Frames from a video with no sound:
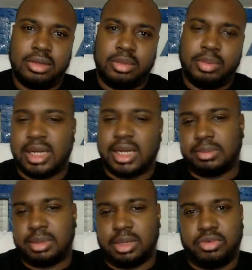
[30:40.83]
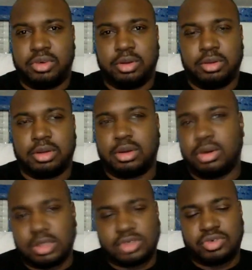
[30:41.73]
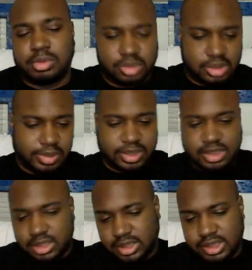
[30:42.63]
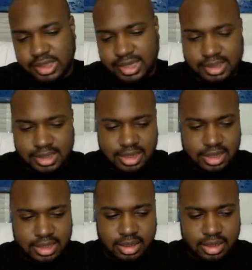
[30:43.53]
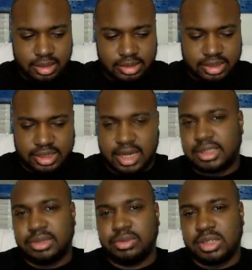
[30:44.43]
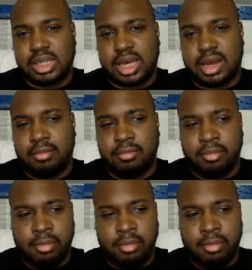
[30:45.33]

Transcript: could possibly cause trouble, especially since John Stone is not